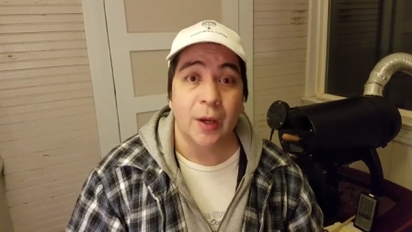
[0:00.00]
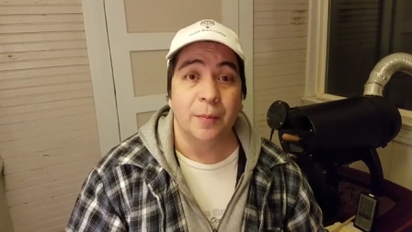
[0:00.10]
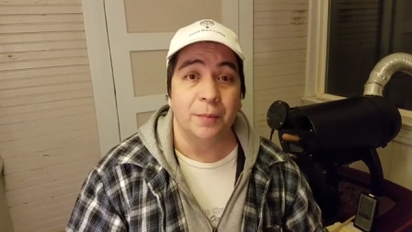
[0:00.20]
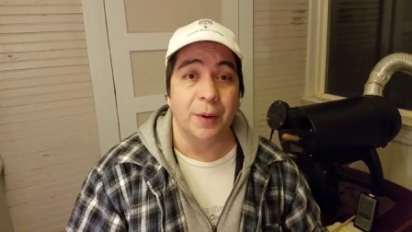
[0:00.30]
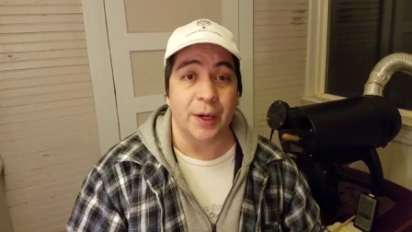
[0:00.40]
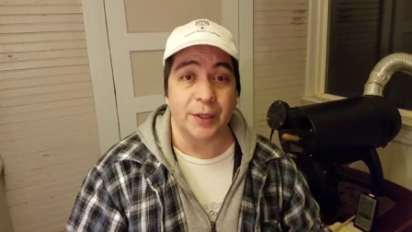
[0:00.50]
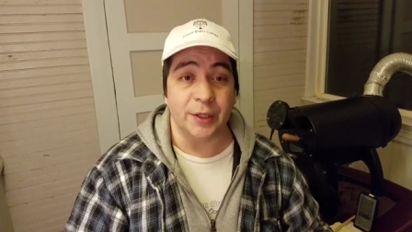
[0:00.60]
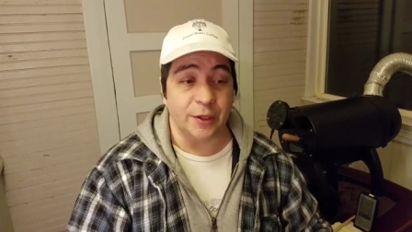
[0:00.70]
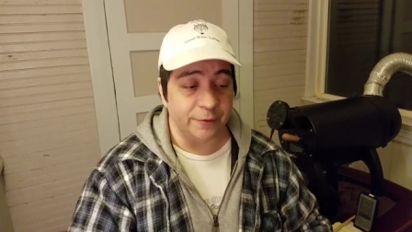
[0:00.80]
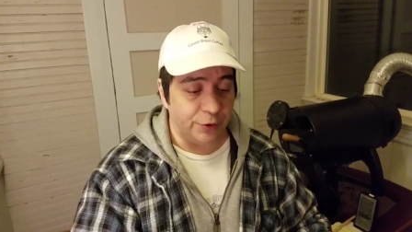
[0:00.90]
but
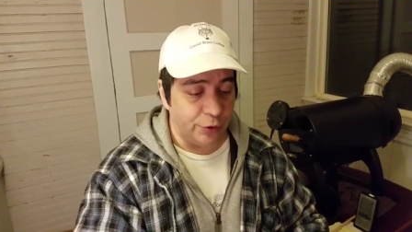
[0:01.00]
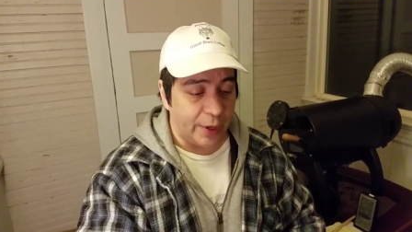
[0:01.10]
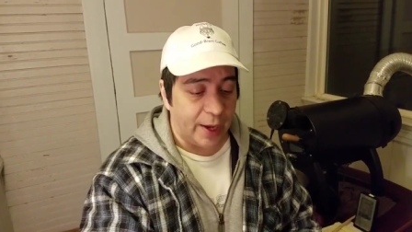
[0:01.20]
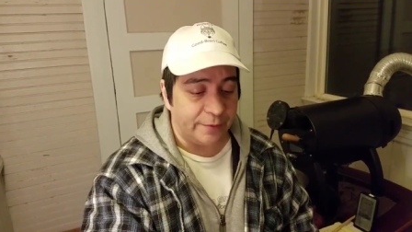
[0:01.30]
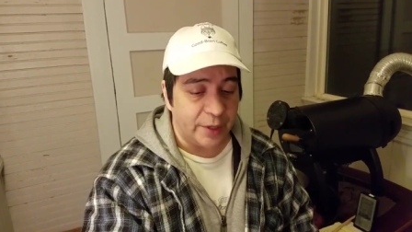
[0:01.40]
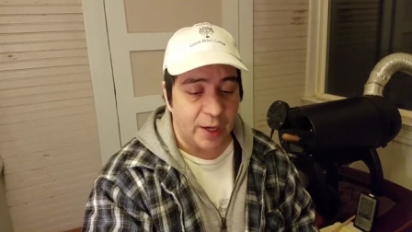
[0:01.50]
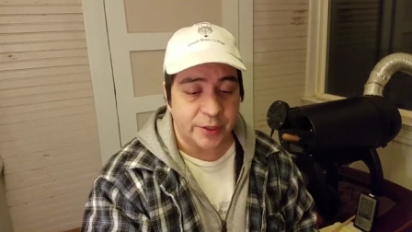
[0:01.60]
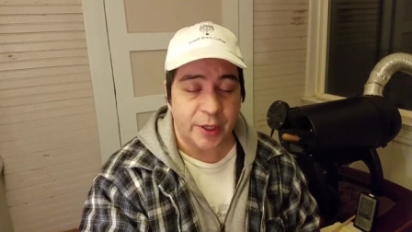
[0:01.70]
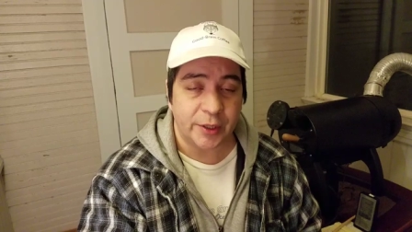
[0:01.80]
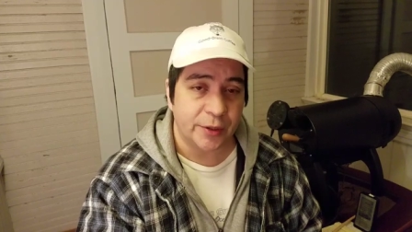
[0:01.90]
if you have not
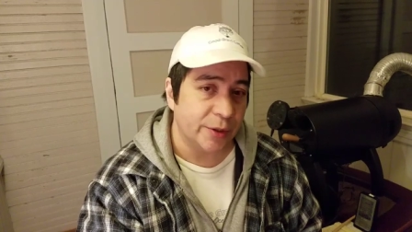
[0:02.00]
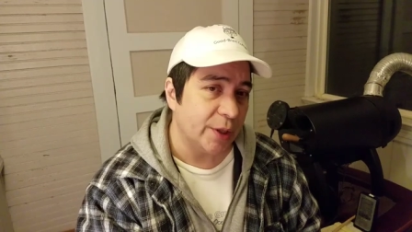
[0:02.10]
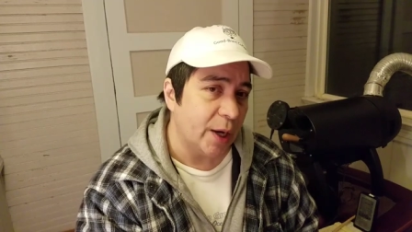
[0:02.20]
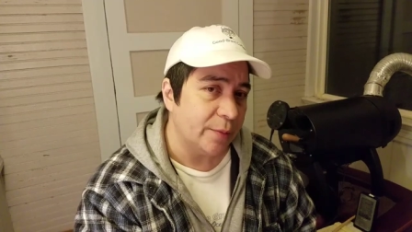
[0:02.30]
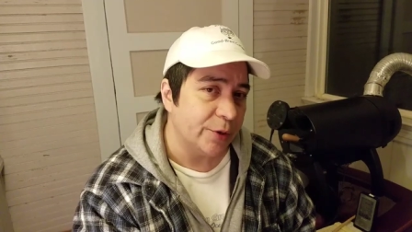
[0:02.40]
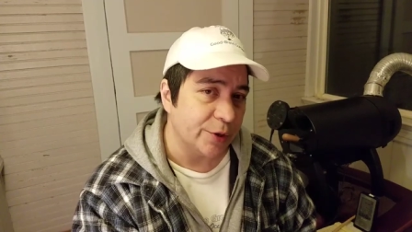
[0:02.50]
taken the time